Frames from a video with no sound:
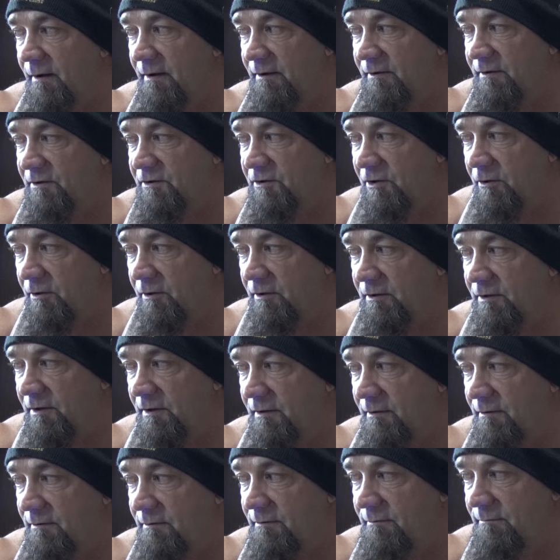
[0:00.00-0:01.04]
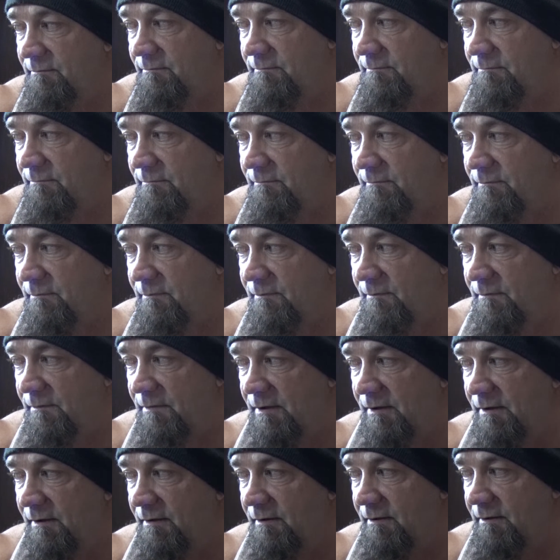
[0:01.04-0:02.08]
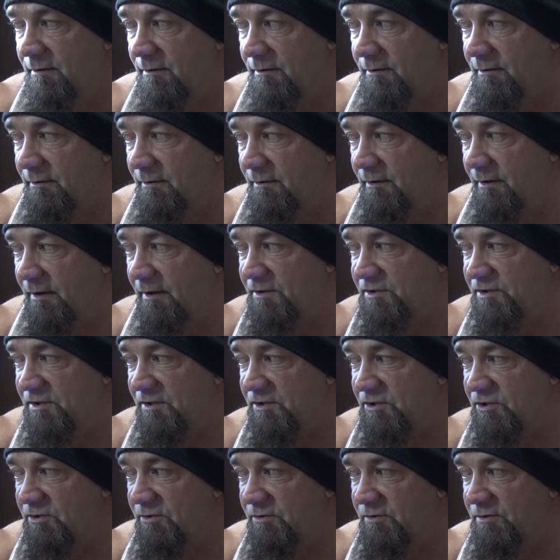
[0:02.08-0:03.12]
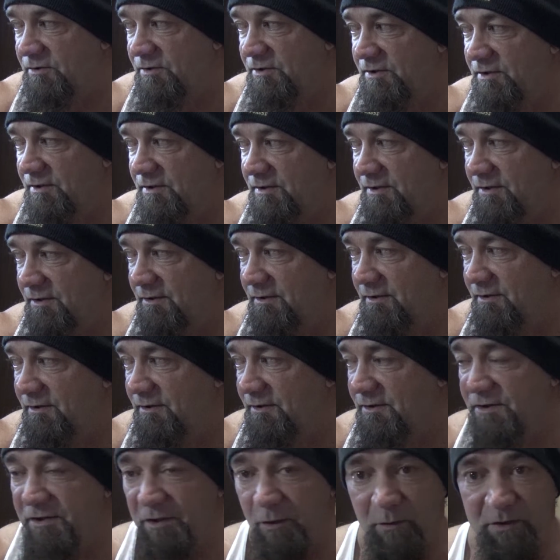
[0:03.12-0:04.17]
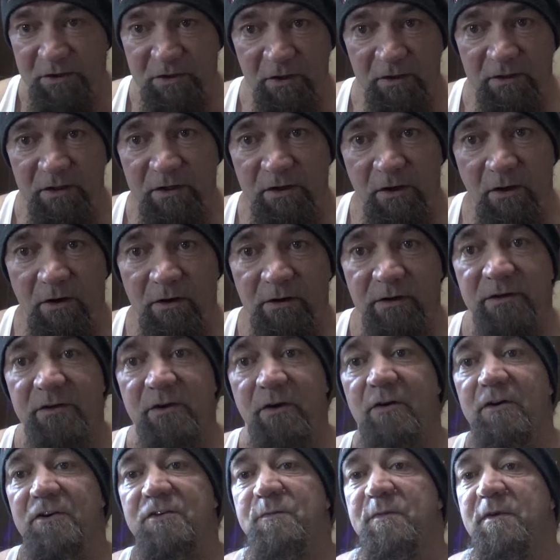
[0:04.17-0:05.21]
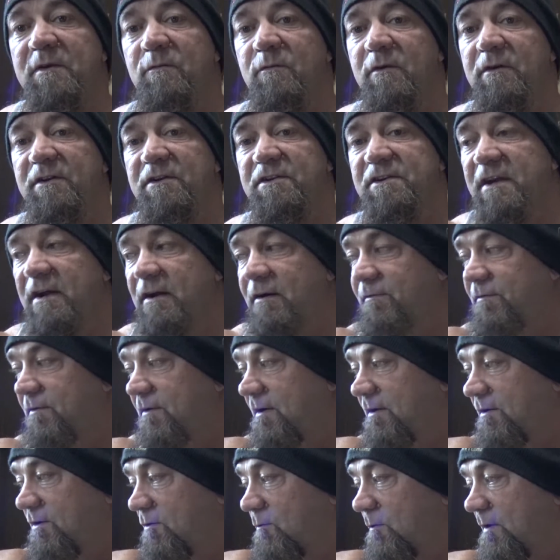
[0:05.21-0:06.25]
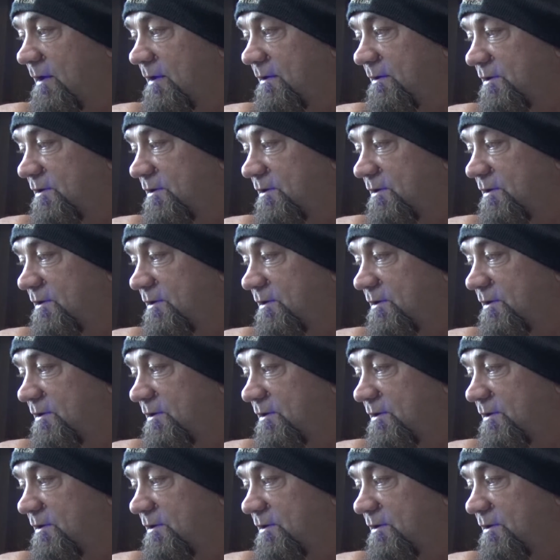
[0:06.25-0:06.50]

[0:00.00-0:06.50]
and the dog uh, has issues. So we took the dog. The dog's been with us now for how long? We